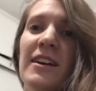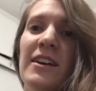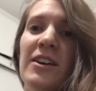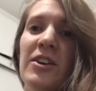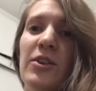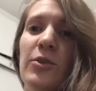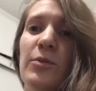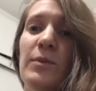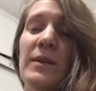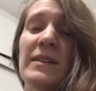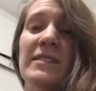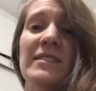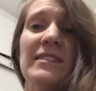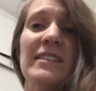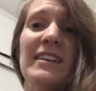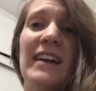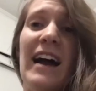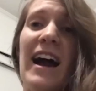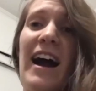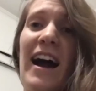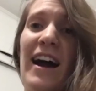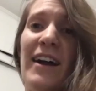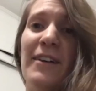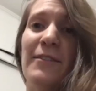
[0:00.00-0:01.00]
you know, basically
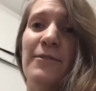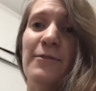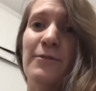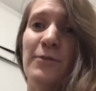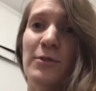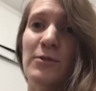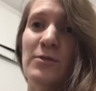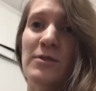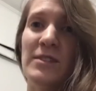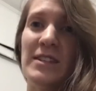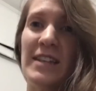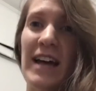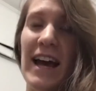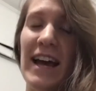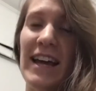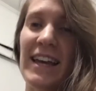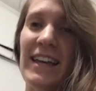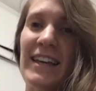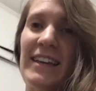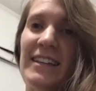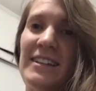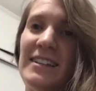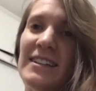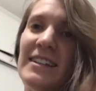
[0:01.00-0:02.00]
a high fruit
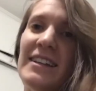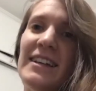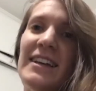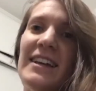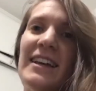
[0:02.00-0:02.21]
diet,